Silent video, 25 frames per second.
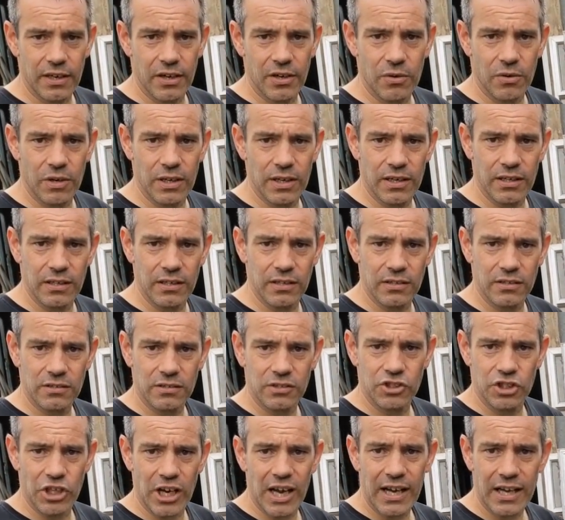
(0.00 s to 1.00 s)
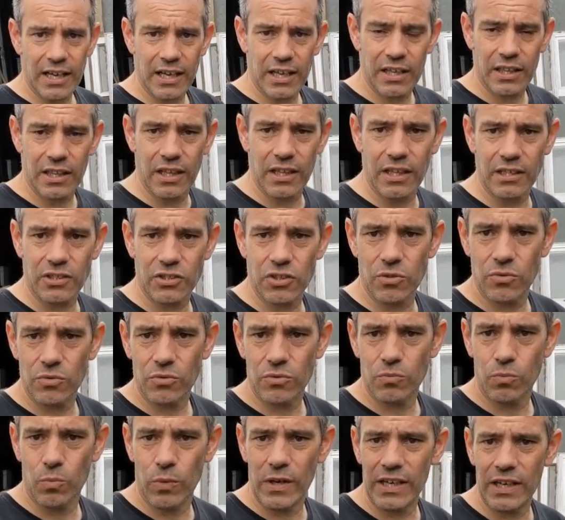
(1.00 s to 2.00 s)
know, little jack thing that you
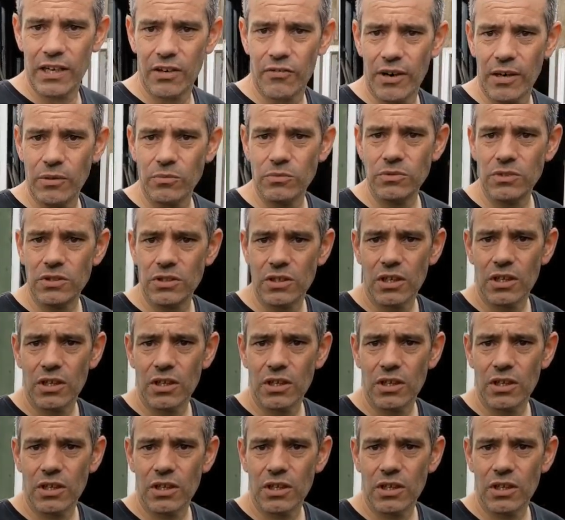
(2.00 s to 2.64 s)
wheel around.